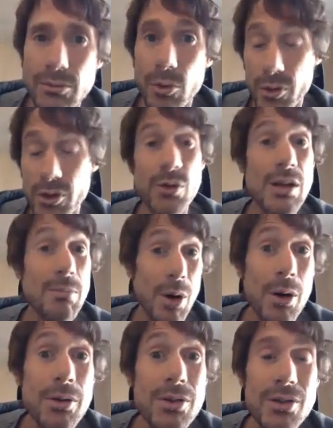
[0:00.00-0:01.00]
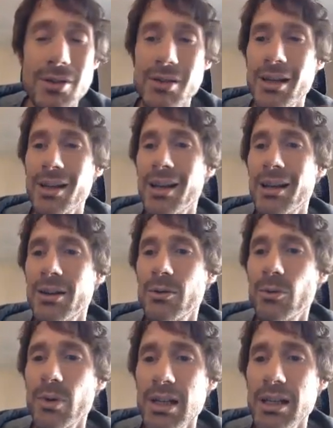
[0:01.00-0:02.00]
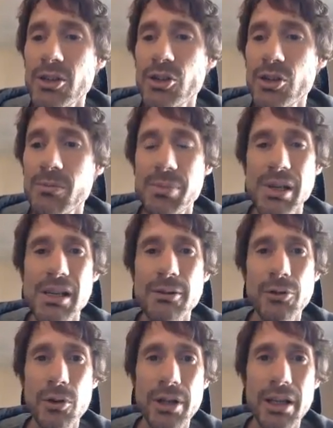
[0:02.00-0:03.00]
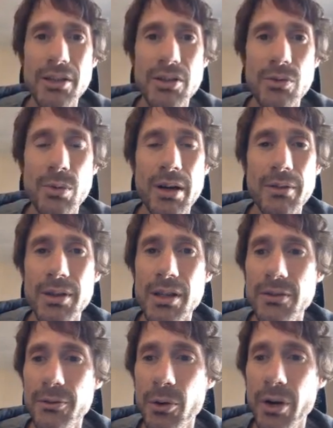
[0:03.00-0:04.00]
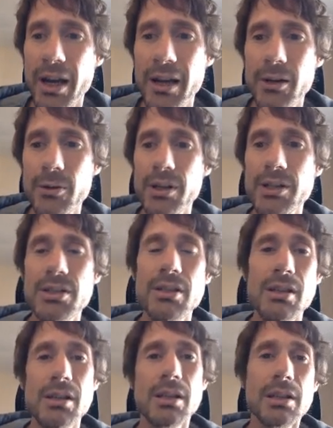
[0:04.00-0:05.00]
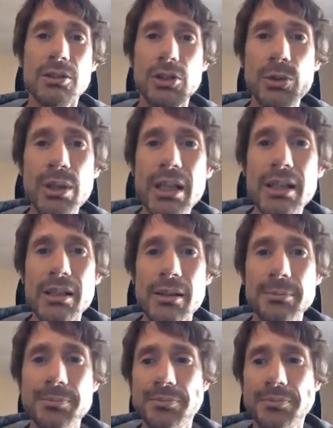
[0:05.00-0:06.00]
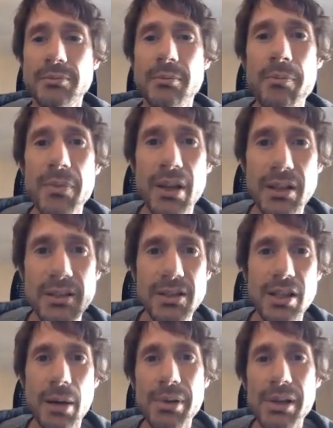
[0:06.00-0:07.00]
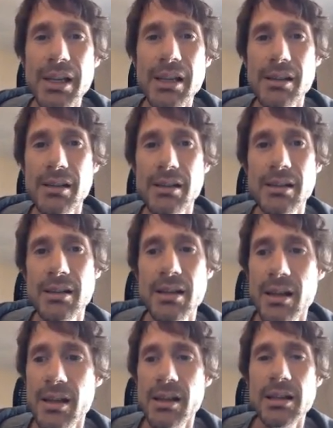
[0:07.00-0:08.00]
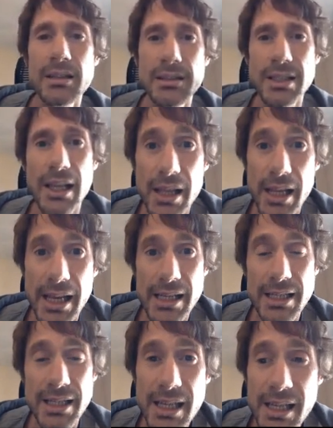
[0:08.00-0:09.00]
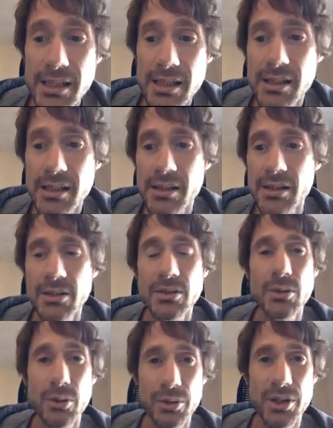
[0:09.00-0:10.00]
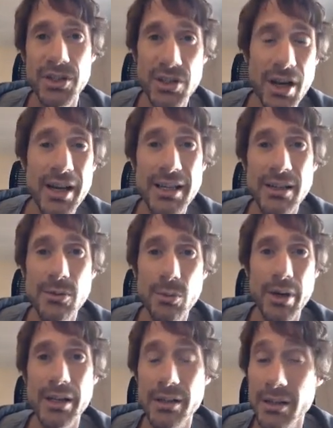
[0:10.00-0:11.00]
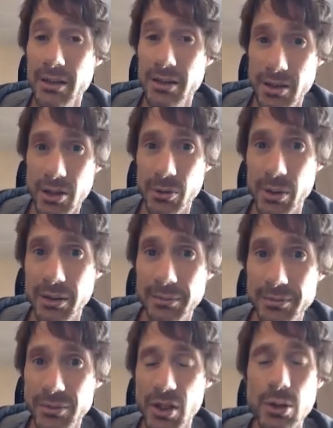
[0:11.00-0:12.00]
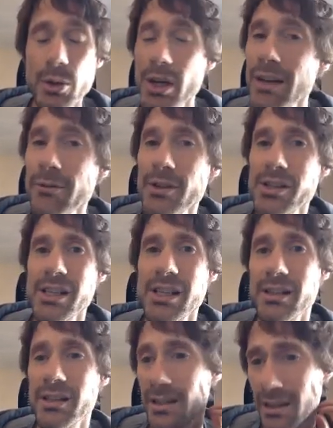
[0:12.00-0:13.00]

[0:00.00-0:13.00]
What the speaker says: or in your inbox, really should be falling into one of these 4 categories: doing it, dumping it, delegating it, or deciding when to do it. So look at everything.